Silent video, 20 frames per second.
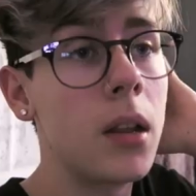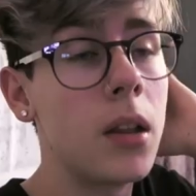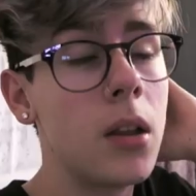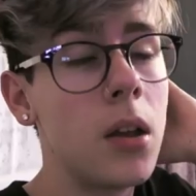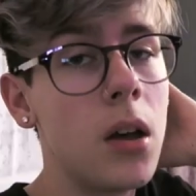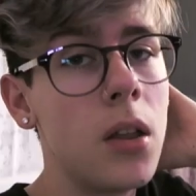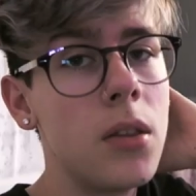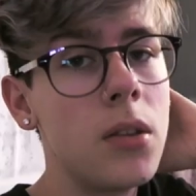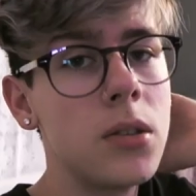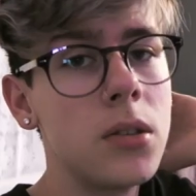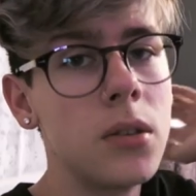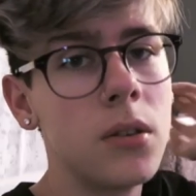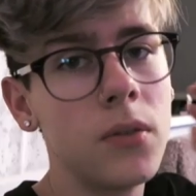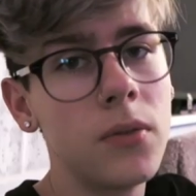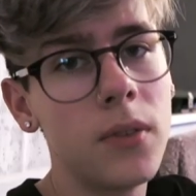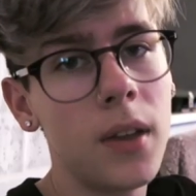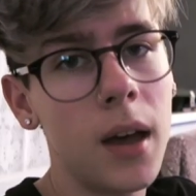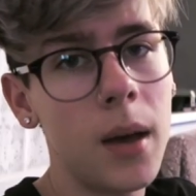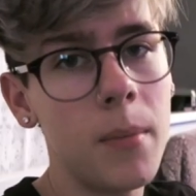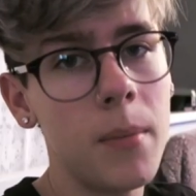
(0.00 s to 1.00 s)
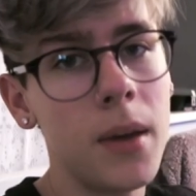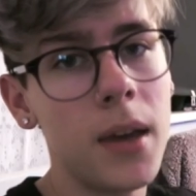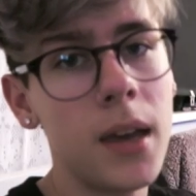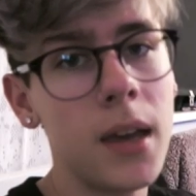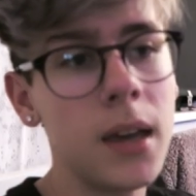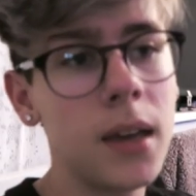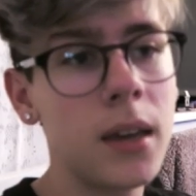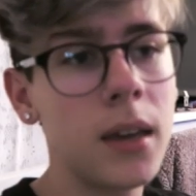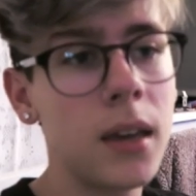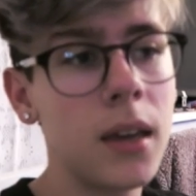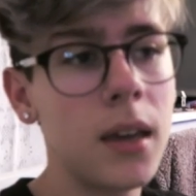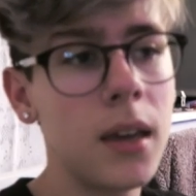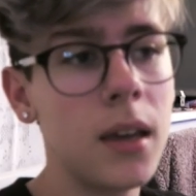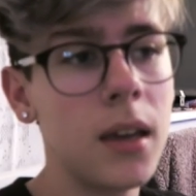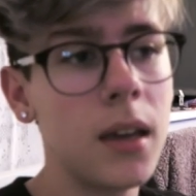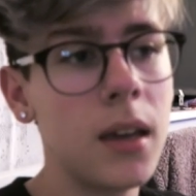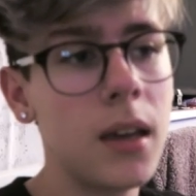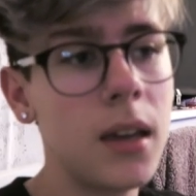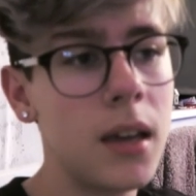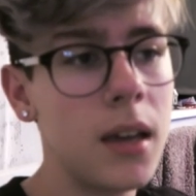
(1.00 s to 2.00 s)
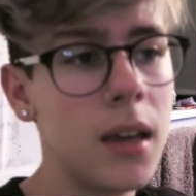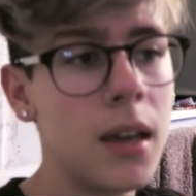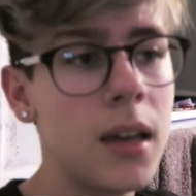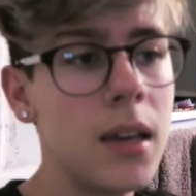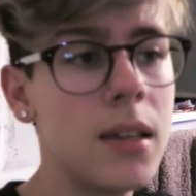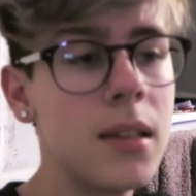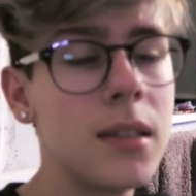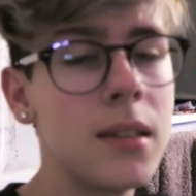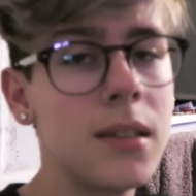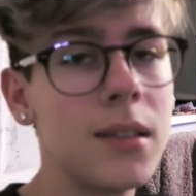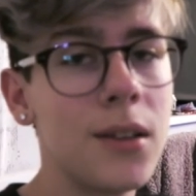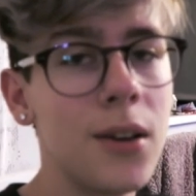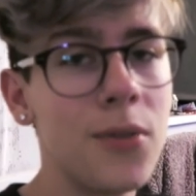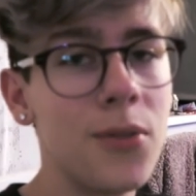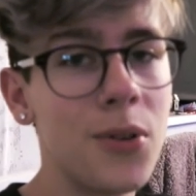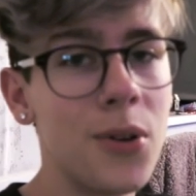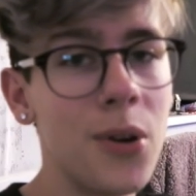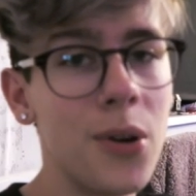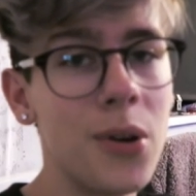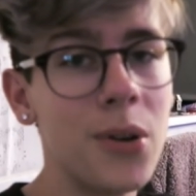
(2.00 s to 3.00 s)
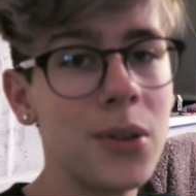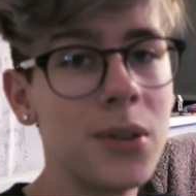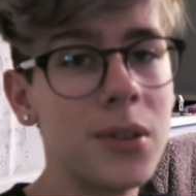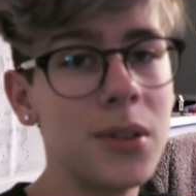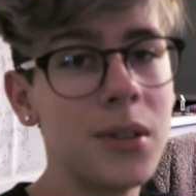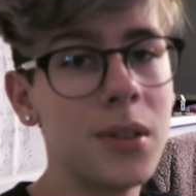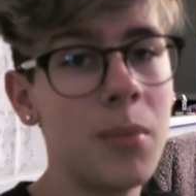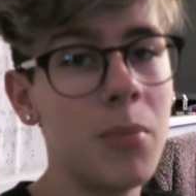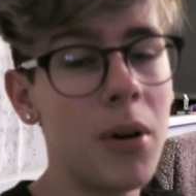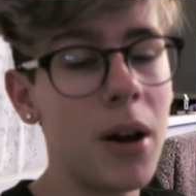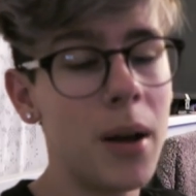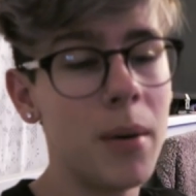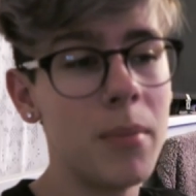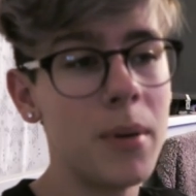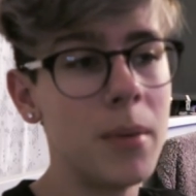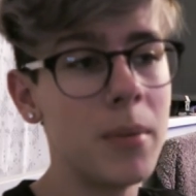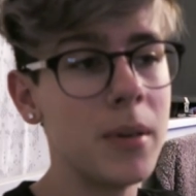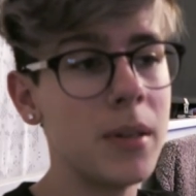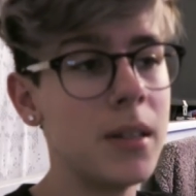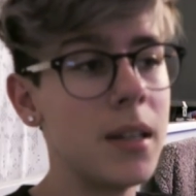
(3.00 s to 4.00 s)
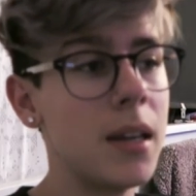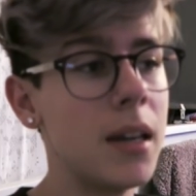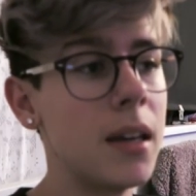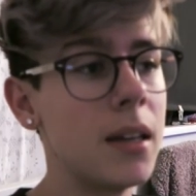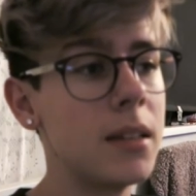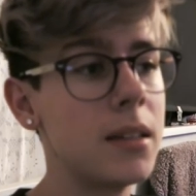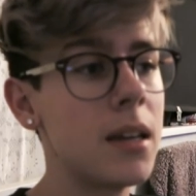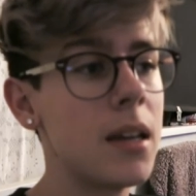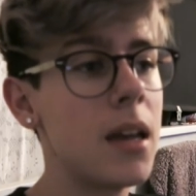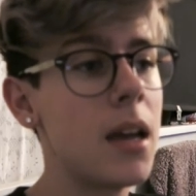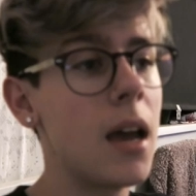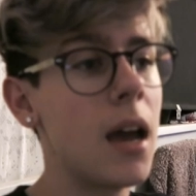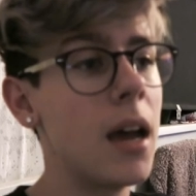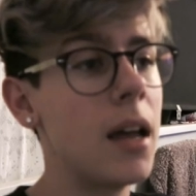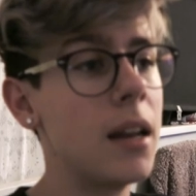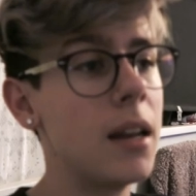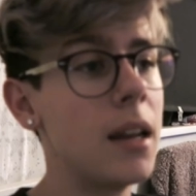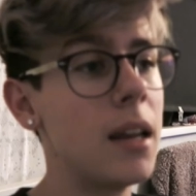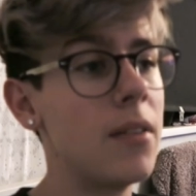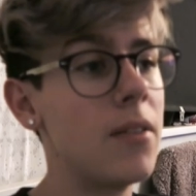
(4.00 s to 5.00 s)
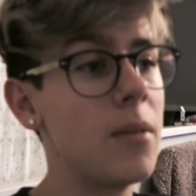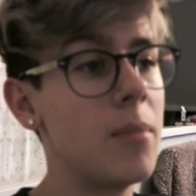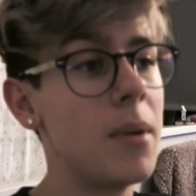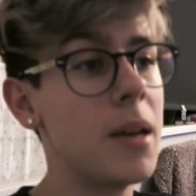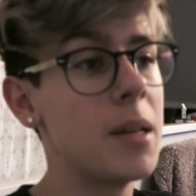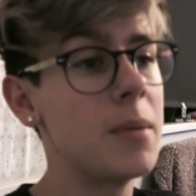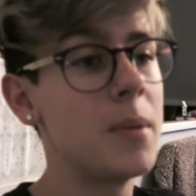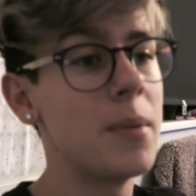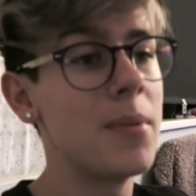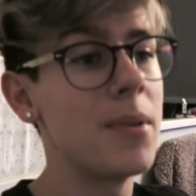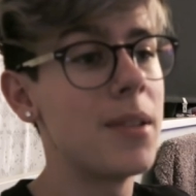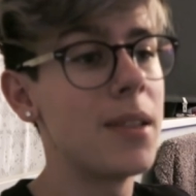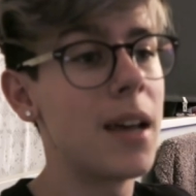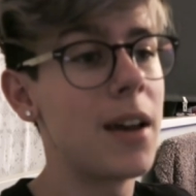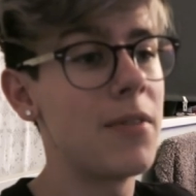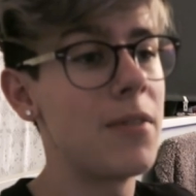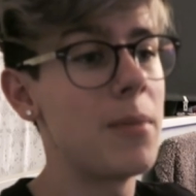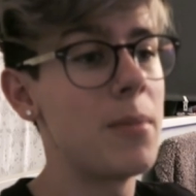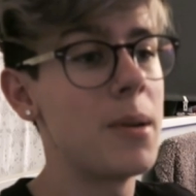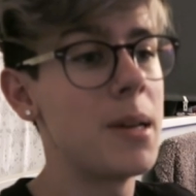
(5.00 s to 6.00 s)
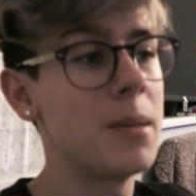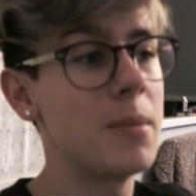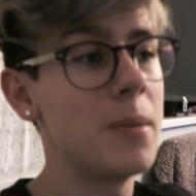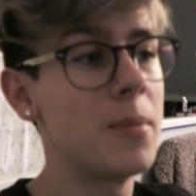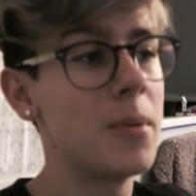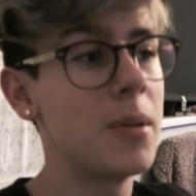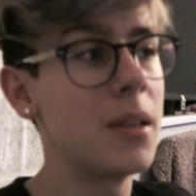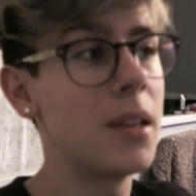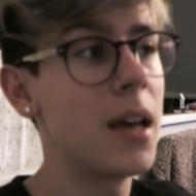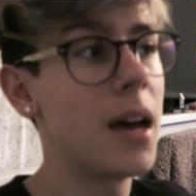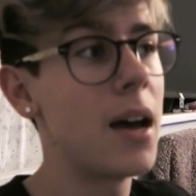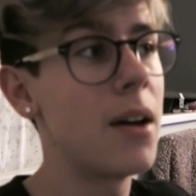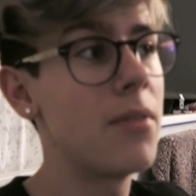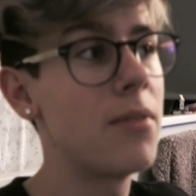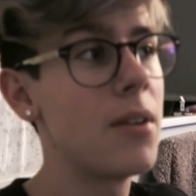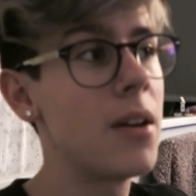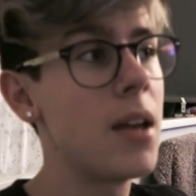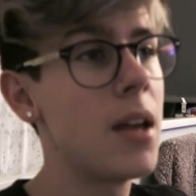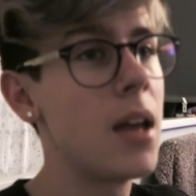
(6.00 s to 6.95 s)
A lot of the stuff that I make is, of course, to brighten people's days, and if it makes people laugh, it makes people laugh.